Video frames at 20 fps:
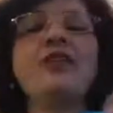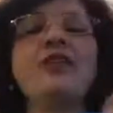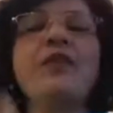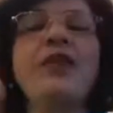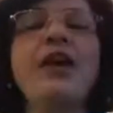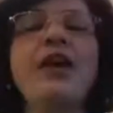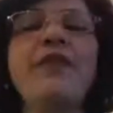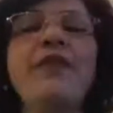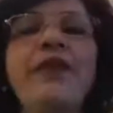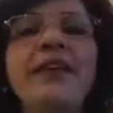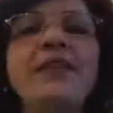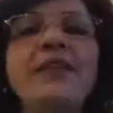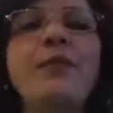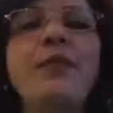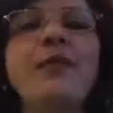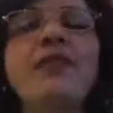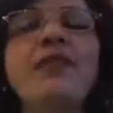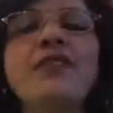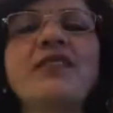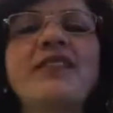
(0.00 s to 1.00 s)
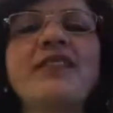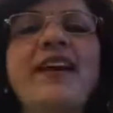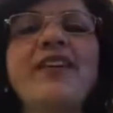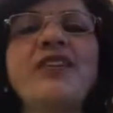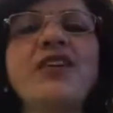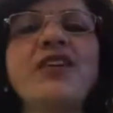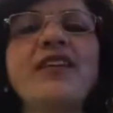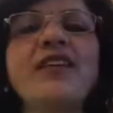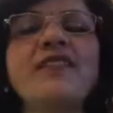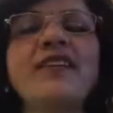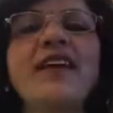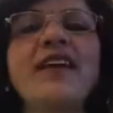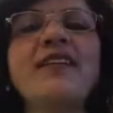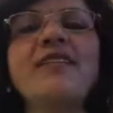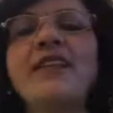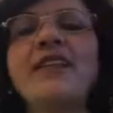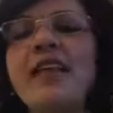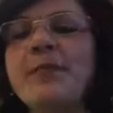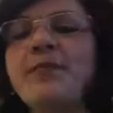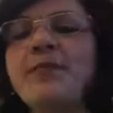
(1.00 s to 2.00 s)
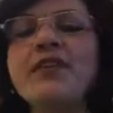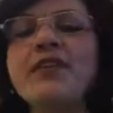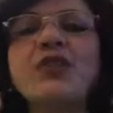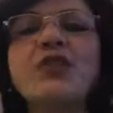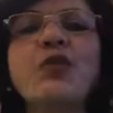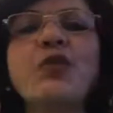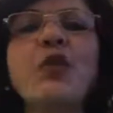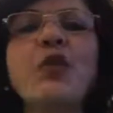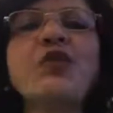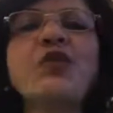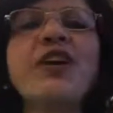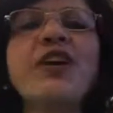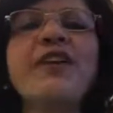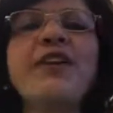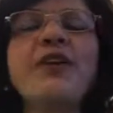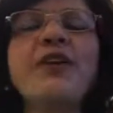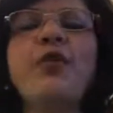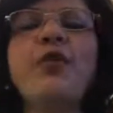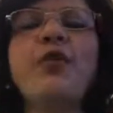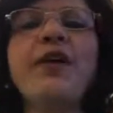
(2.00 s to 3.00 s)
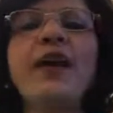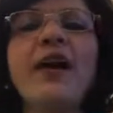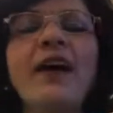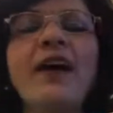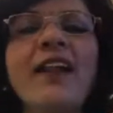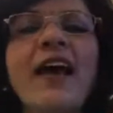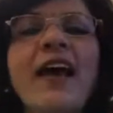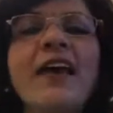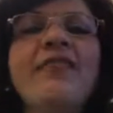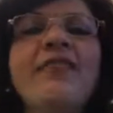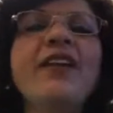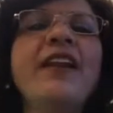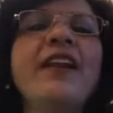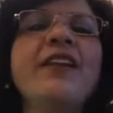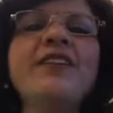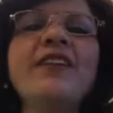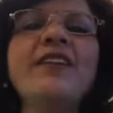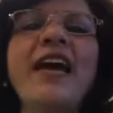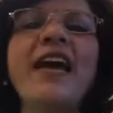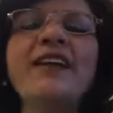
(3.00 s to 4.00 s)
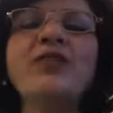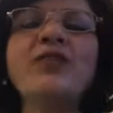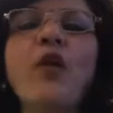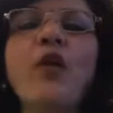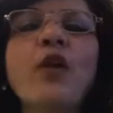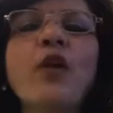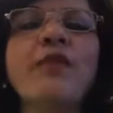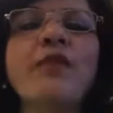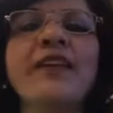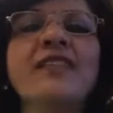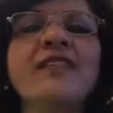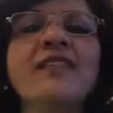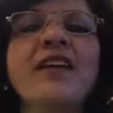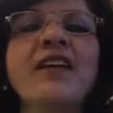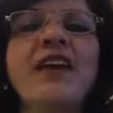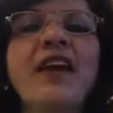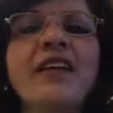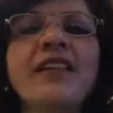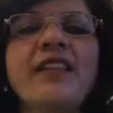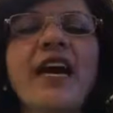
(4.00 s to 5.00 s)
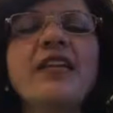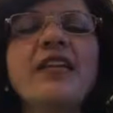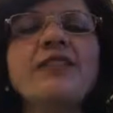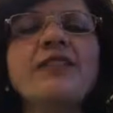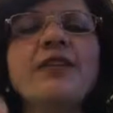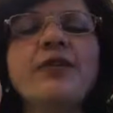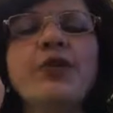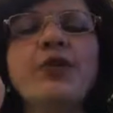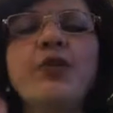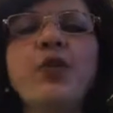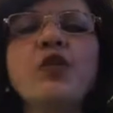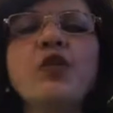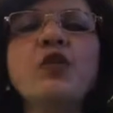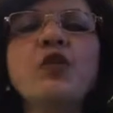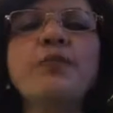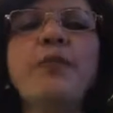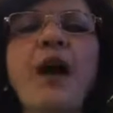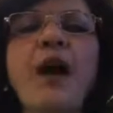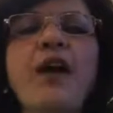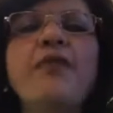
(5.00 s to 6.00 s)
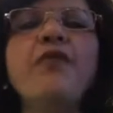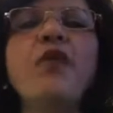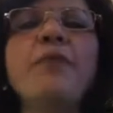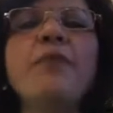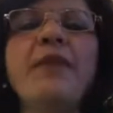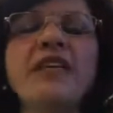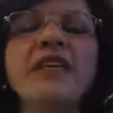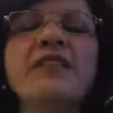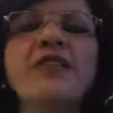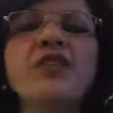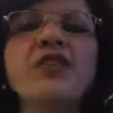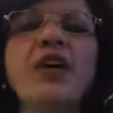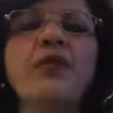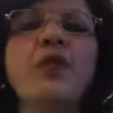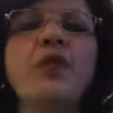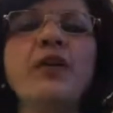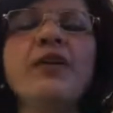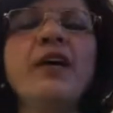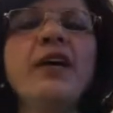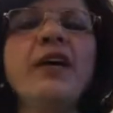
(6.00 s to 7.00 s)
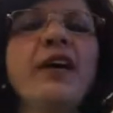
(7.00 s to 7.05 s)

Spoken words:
Surya went up on the stage and said, keep the soldier in you alive and intact always. That is a huge, powerful message I would